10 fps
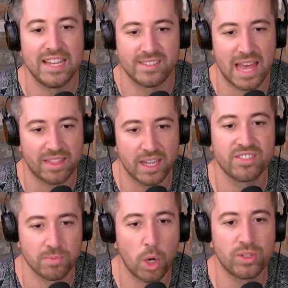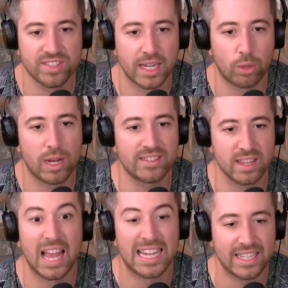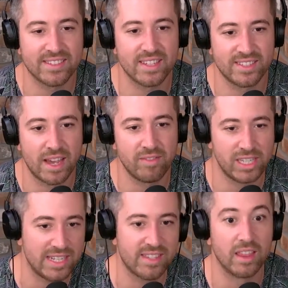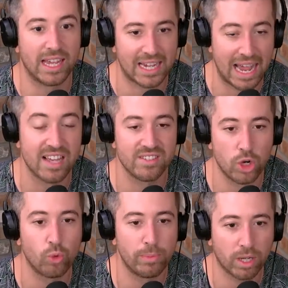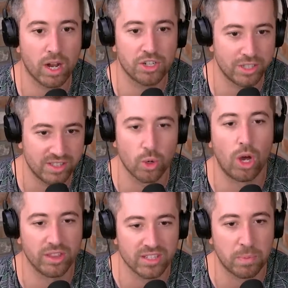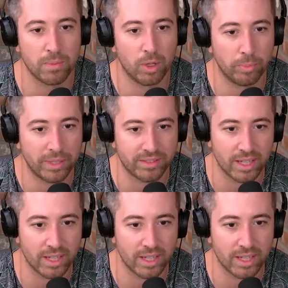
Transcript: is that they smoke cigarettes like it's the 70s and like it has no repercussions, so all these people will be dead